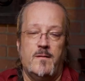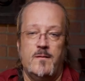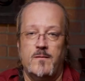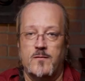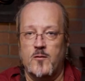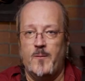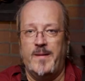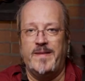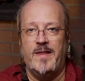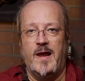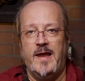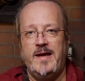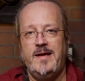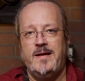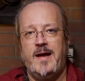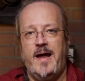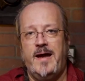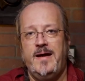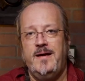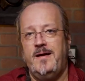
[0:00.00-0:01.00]
So by the late
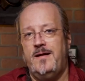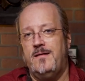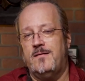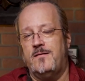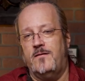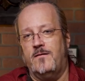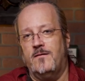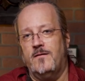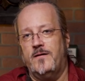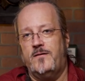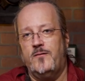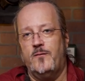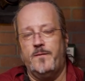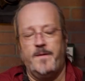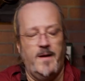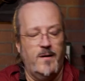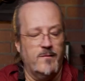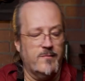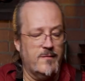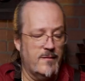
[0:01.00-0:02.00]
90s and early
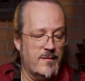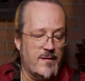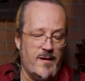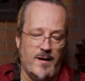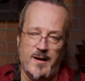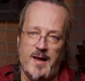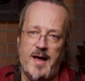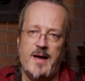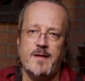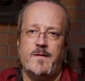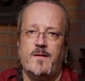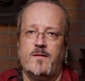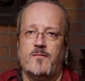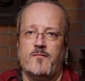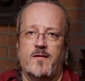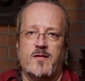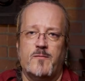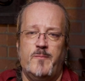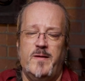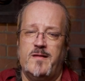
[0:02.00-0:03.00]
2000s, a lot of these
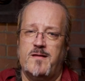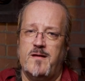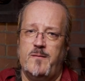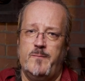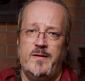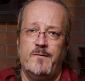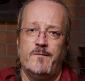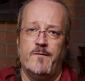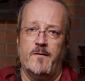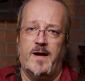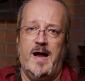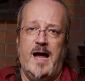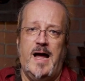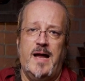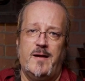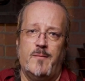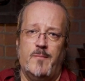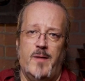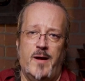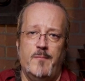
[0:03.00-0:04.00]
recipes had been
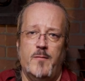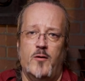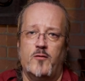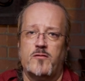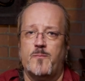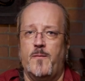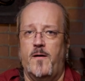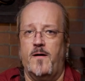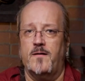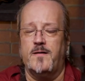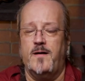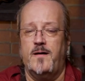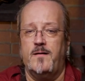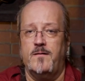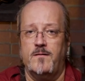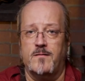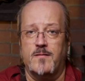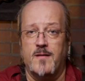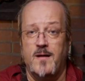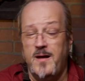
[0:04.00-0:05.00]
forgotten by most
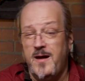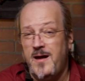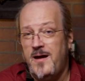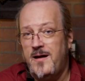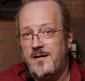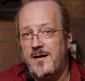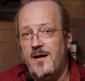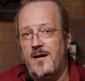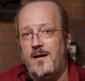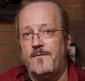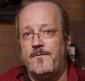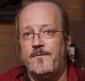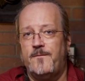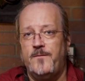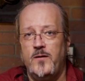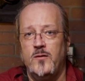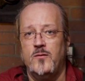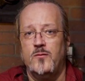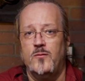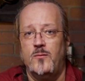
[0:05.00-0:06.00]
bartenders, till a
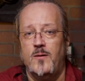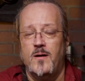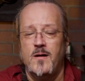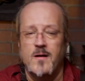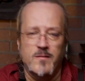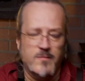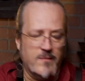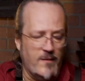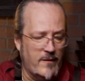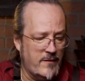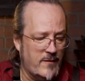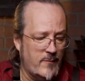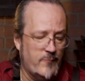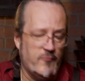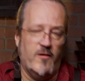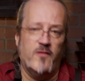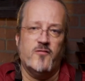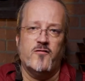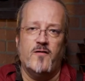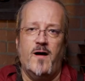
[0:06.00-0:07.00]
few started to
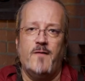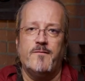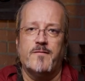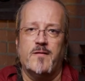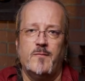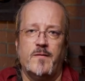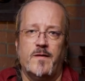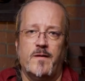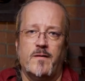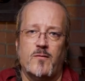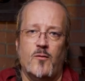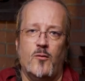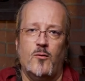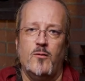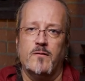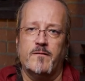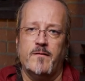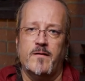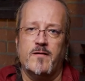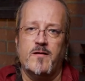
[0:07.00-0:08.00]
brush off some of these
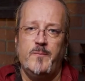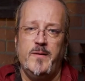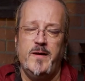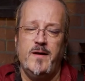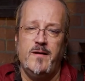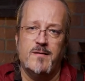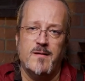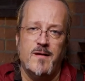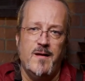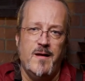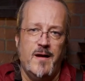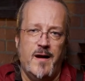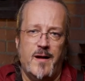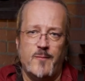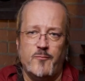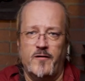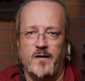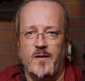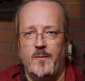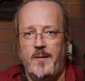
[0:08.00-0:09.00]
old recipes and
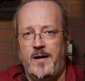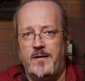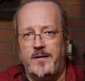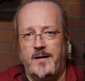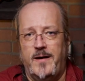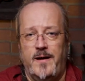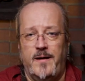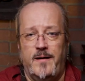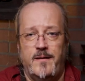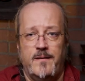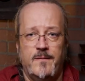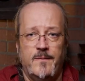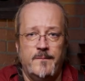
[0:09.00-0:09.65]
bring them out again.